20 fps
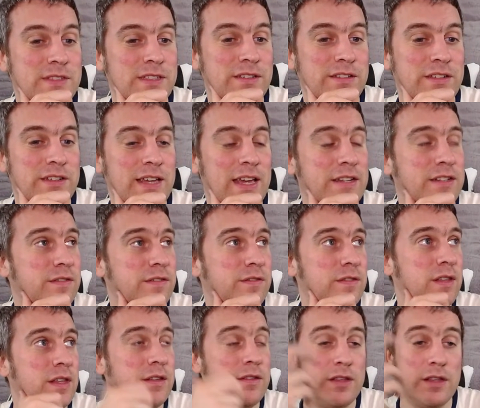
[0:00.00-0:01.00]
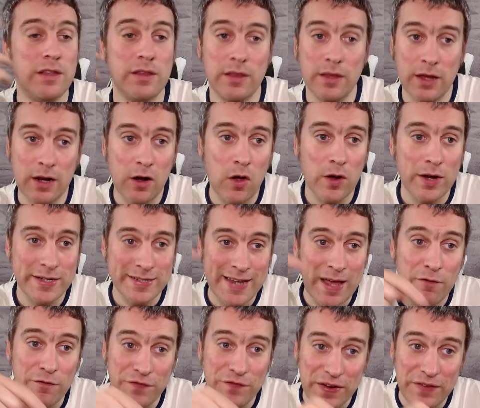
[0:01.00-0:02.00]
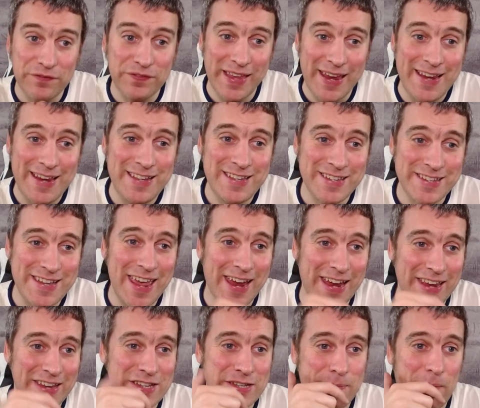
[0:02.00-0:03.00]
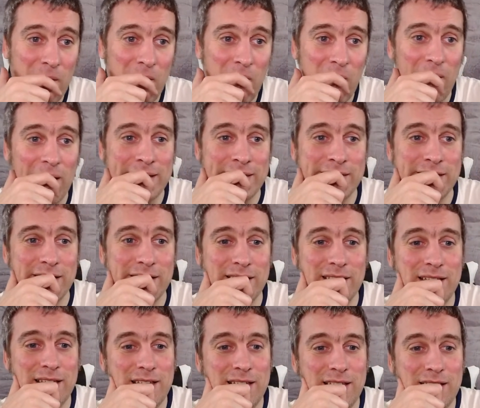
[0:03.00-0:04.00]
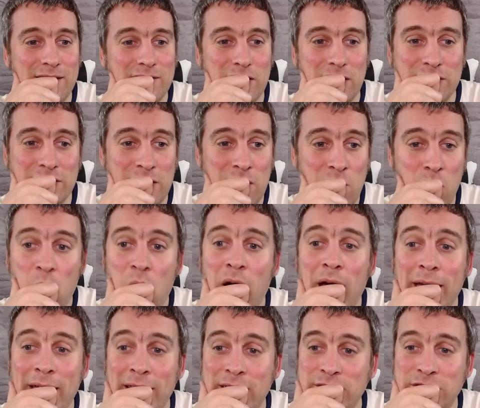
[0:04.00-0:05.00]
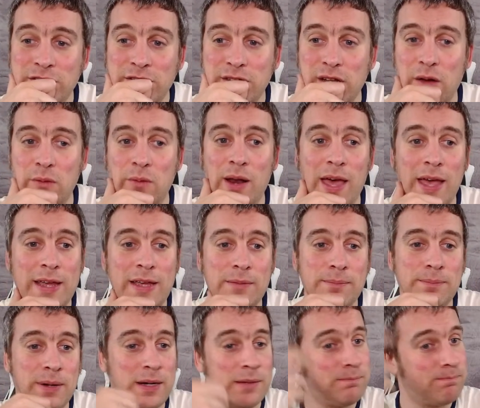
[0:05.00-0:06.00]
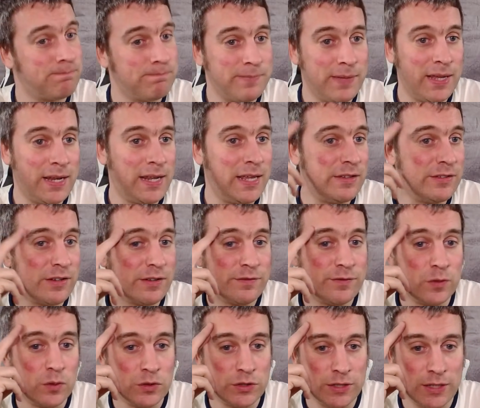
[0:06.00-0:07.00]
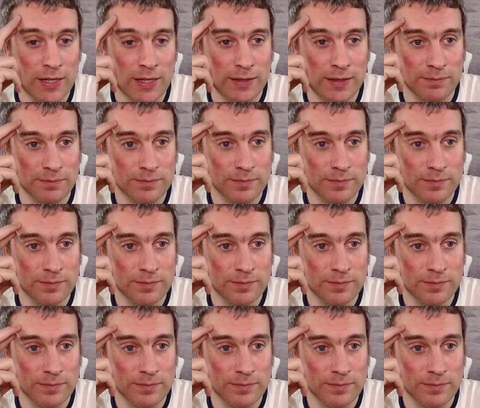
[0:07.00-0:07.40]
Yeah, so the clock is now 15 seconds behind. I don't know why it's so late, but it is, unfortunately.